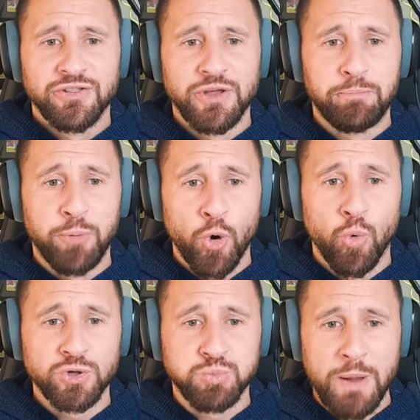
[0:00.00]
the ball
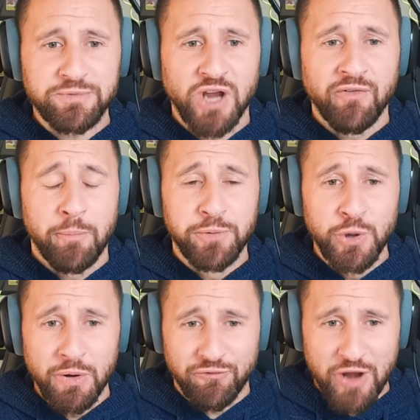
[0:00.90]
was whipped over
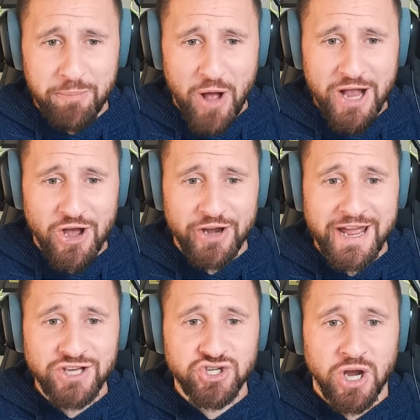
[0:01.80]
beautifully by
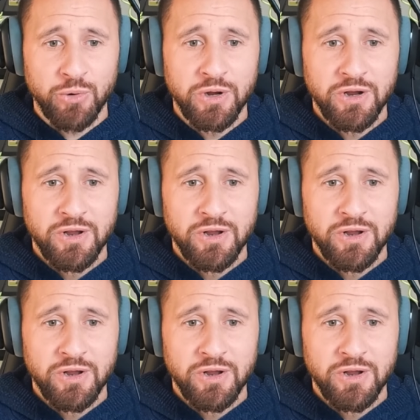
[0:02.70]
Garnacho.